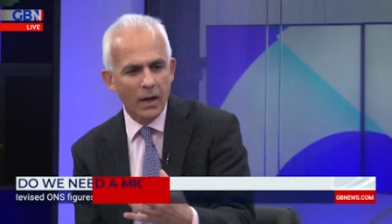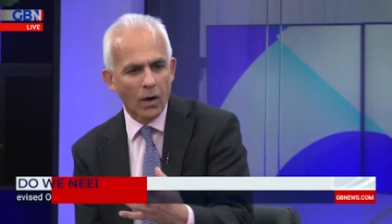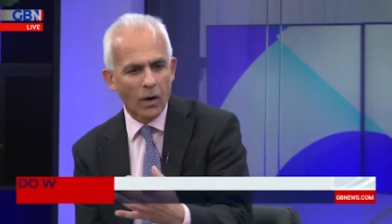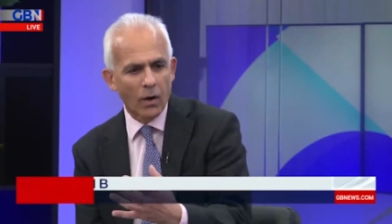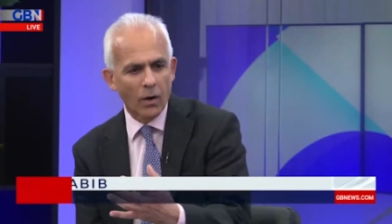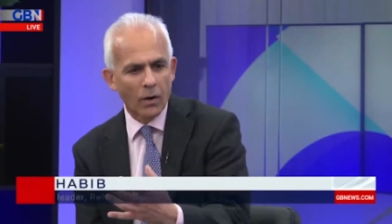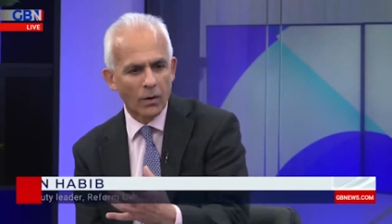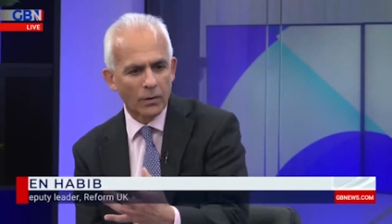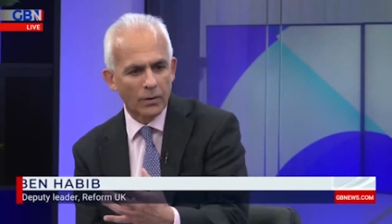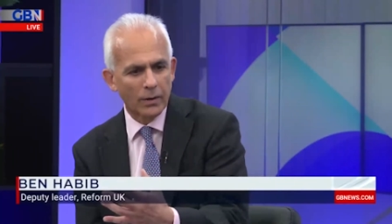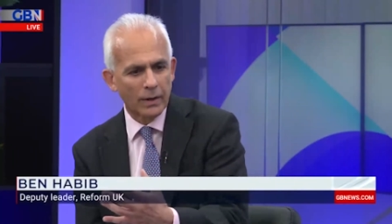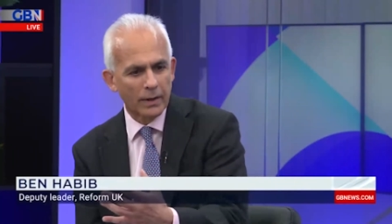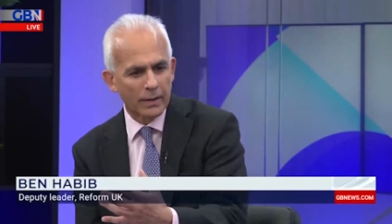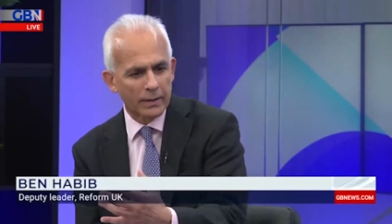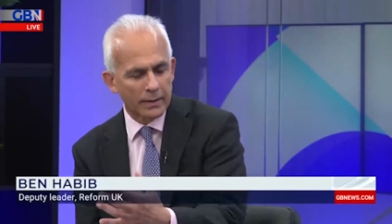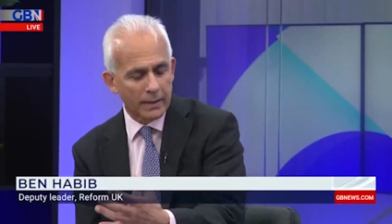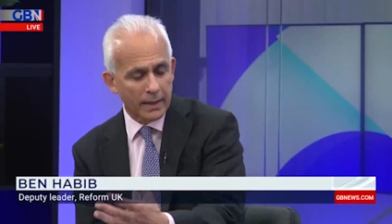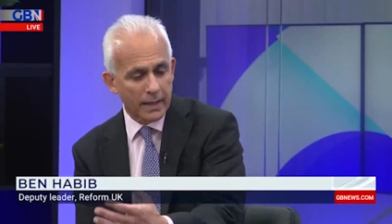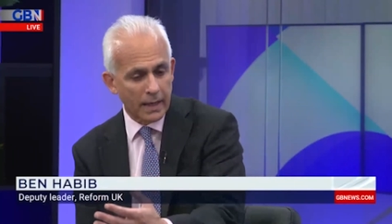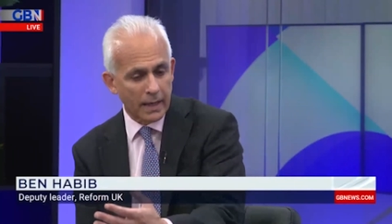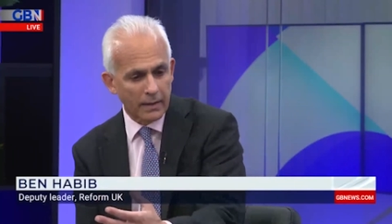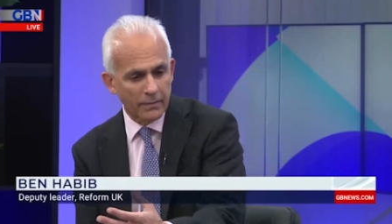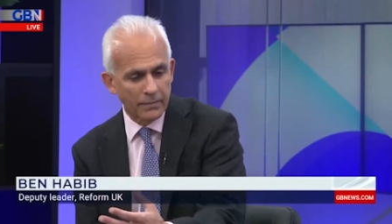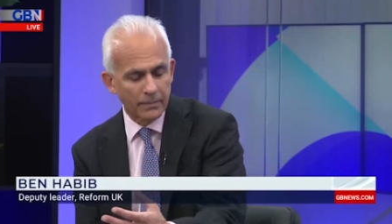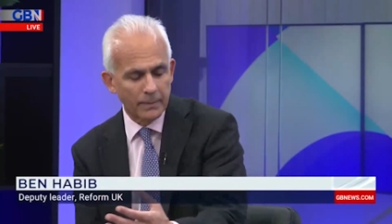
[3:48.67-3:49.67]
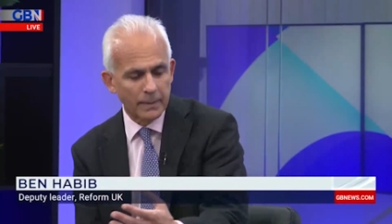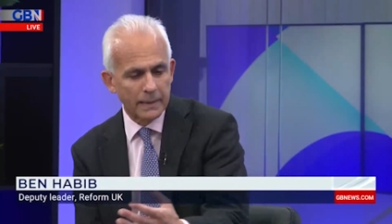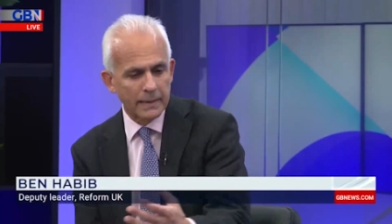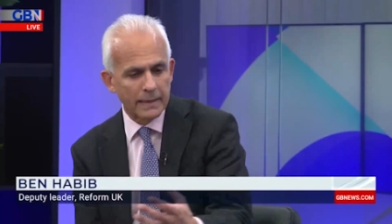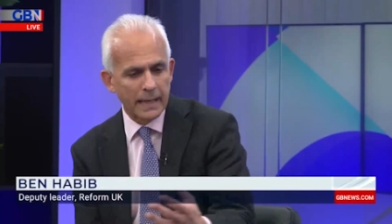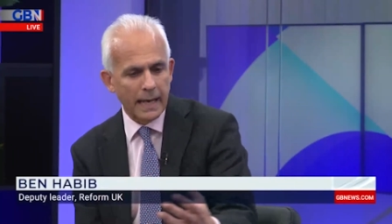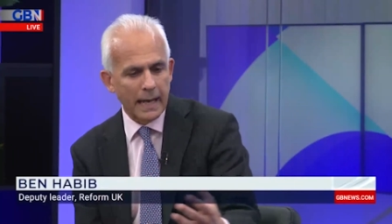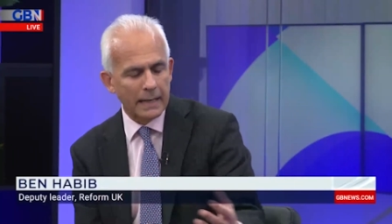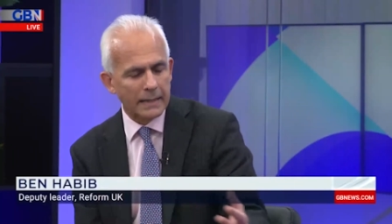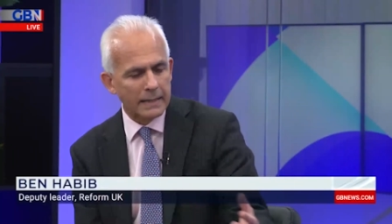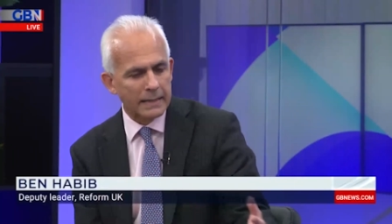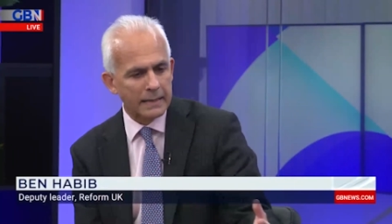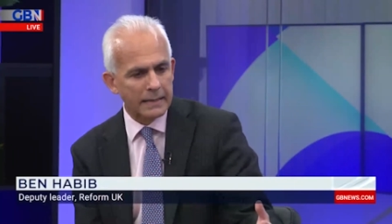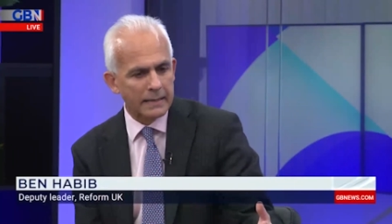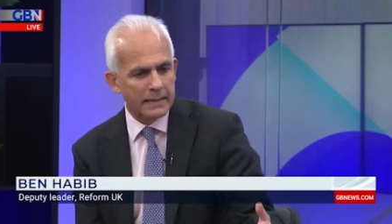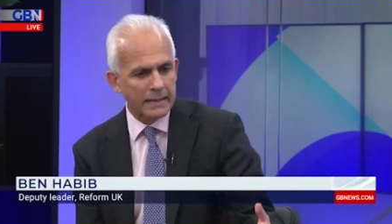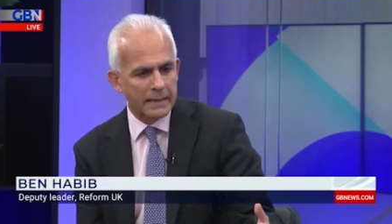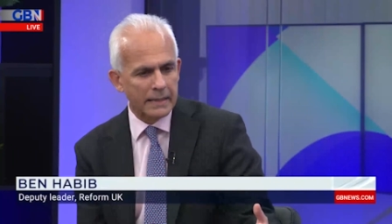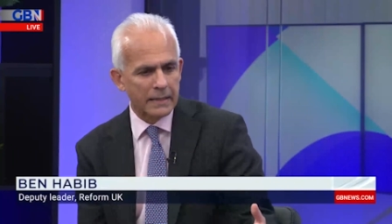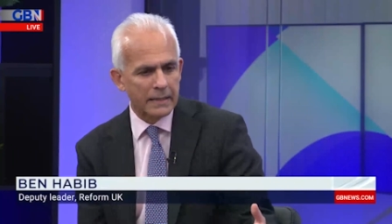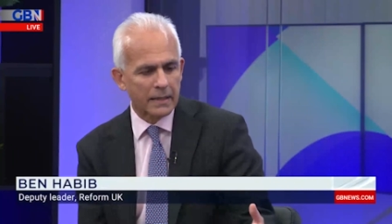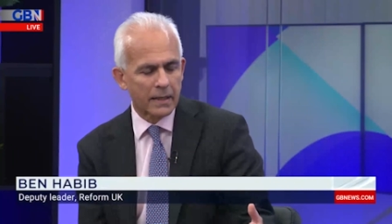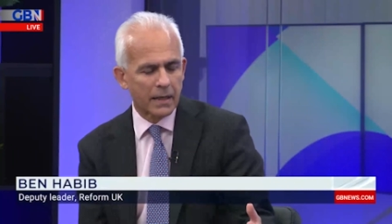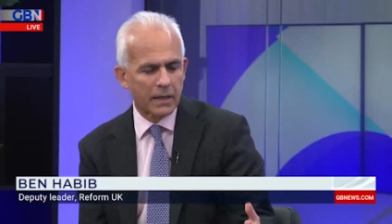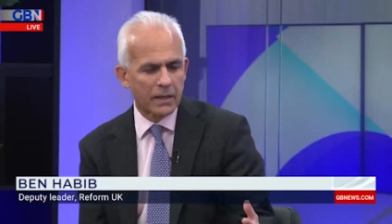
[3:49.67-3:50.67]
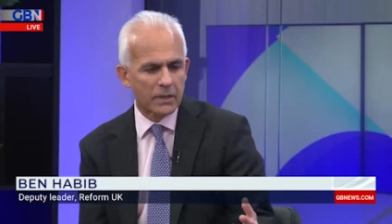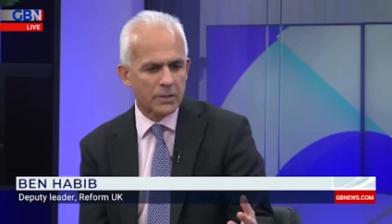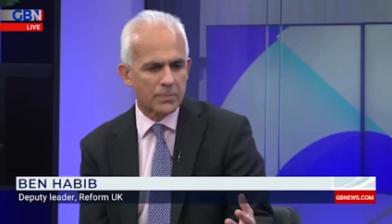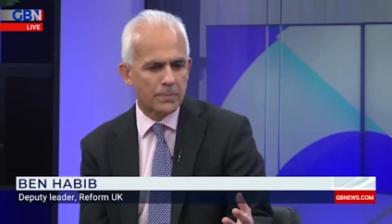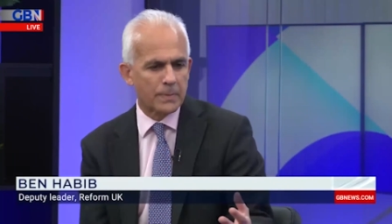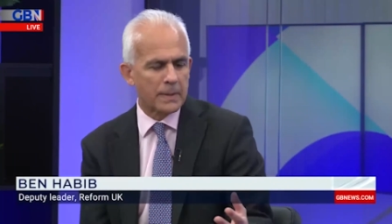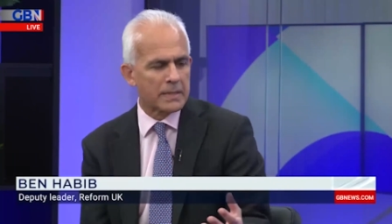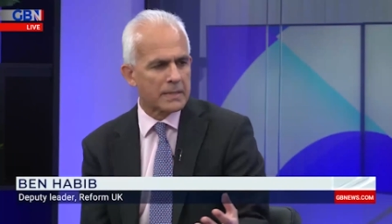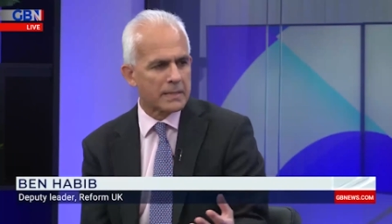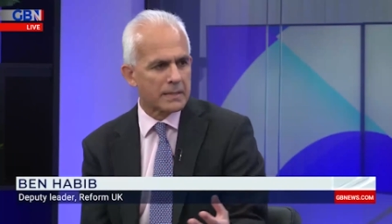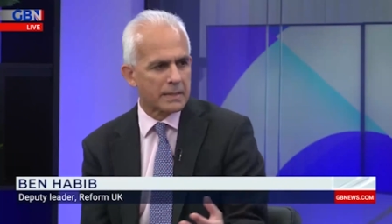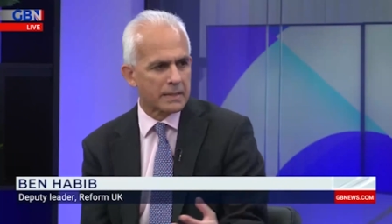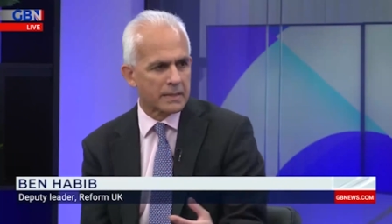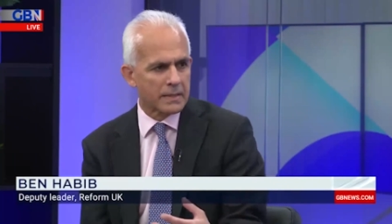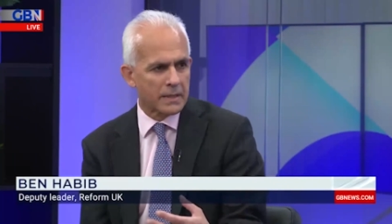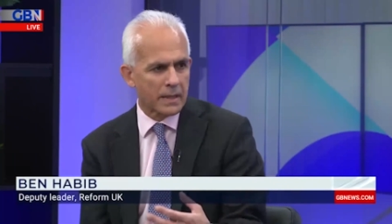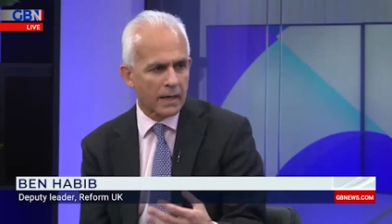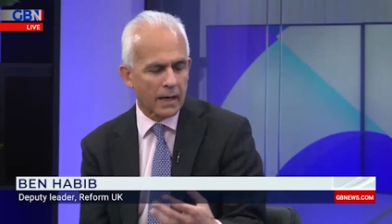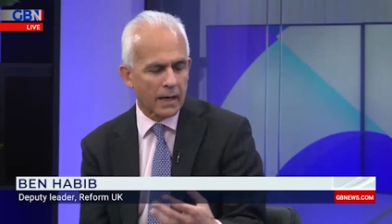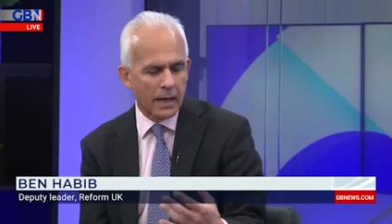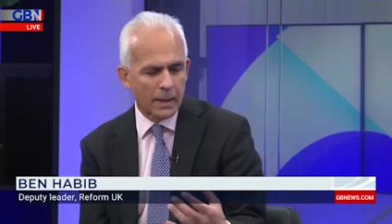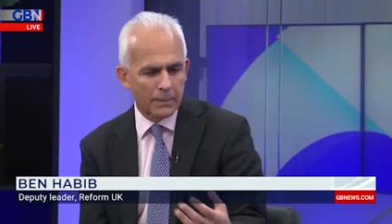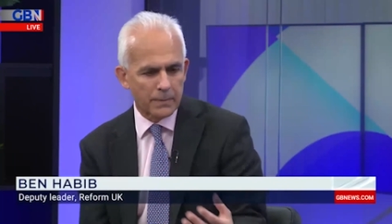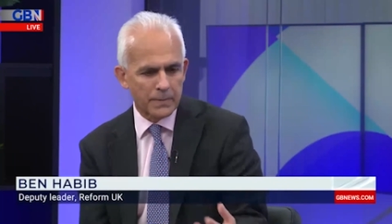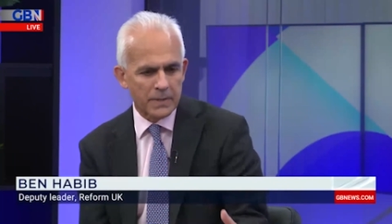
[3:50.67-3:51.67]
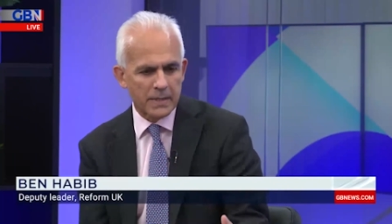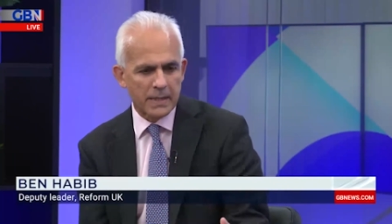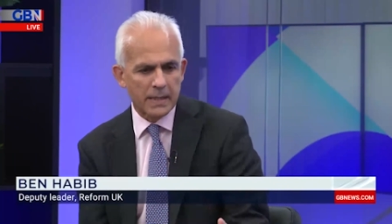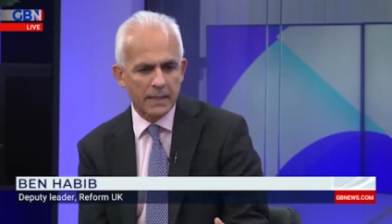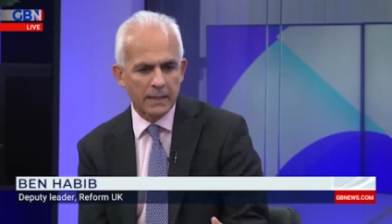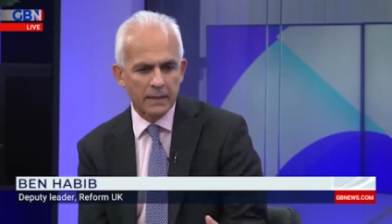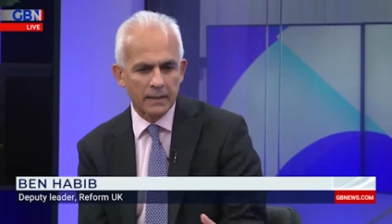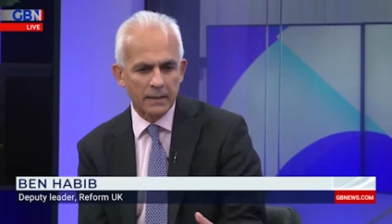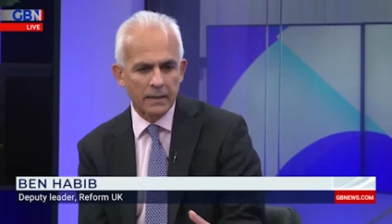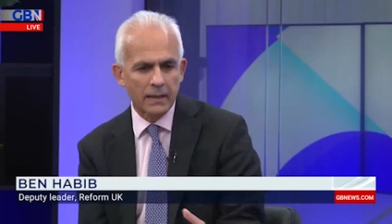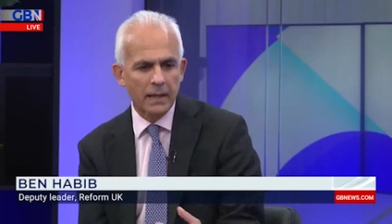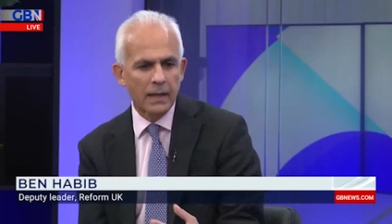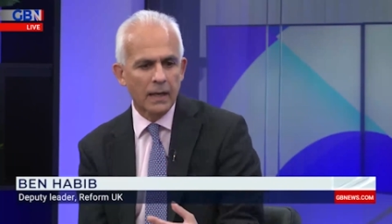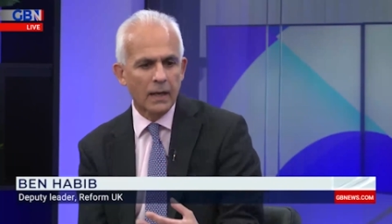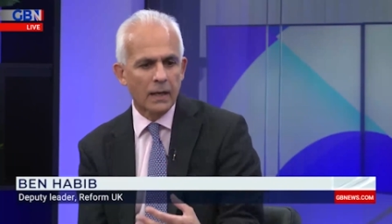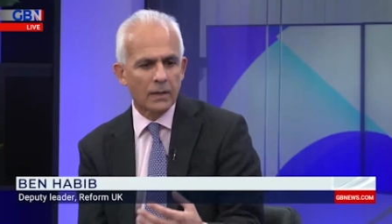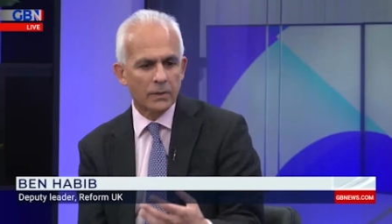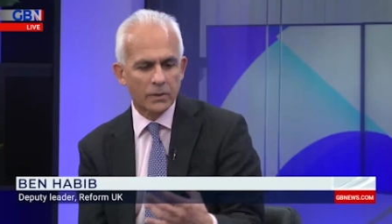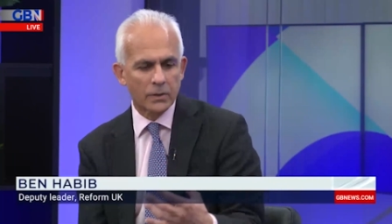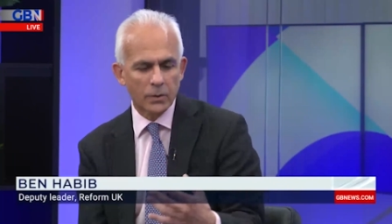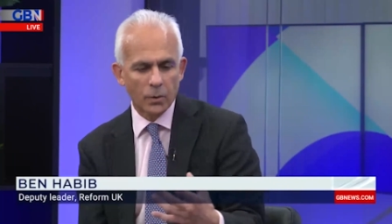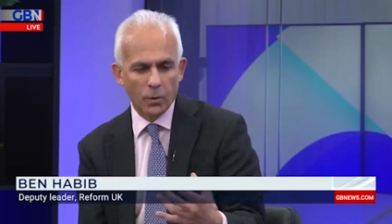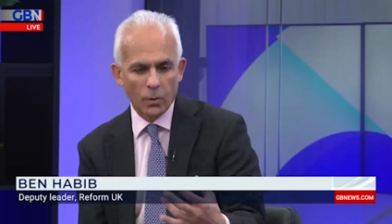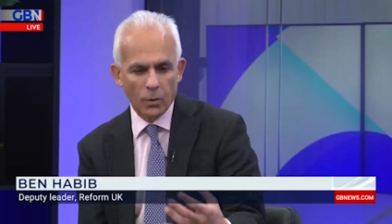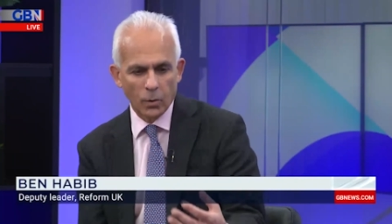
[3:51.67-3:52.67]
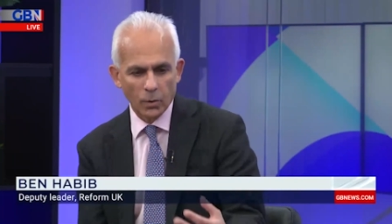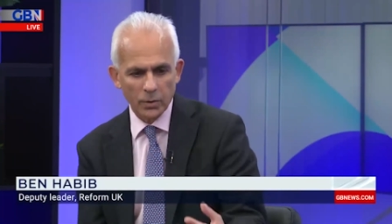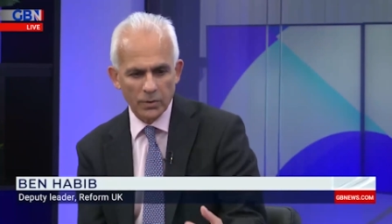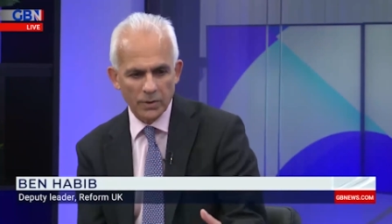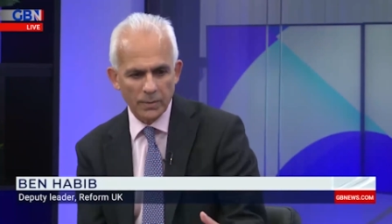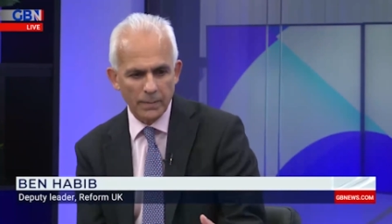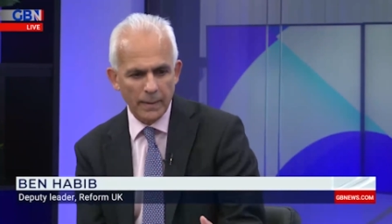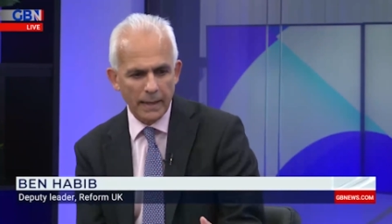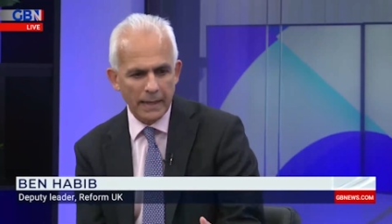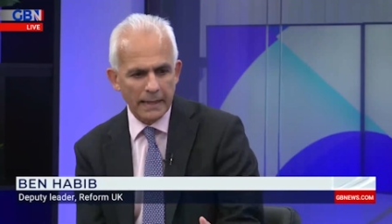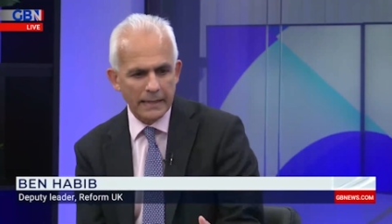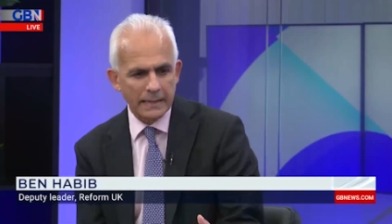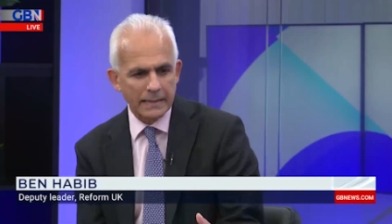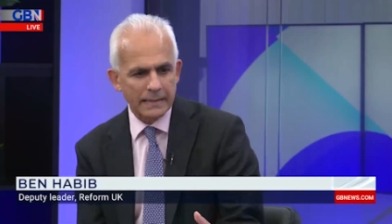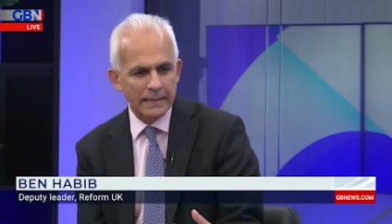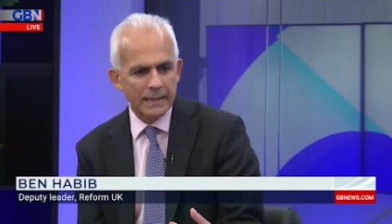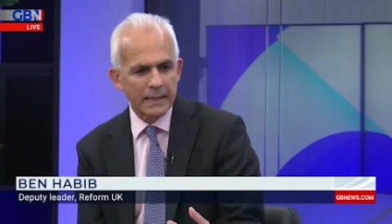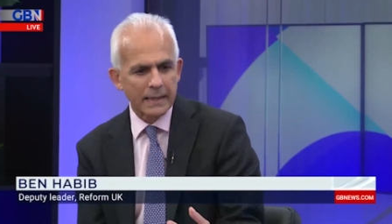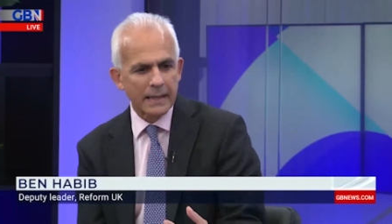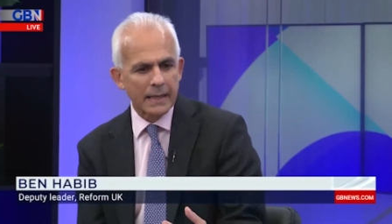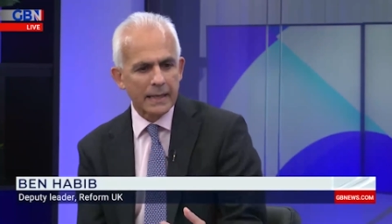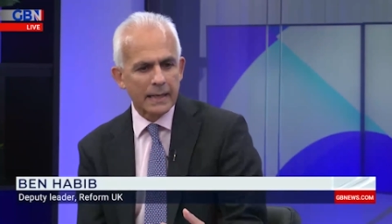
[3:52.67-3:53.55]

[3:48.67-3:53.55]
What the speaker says: on the government and indeed large business to upskill, to automate,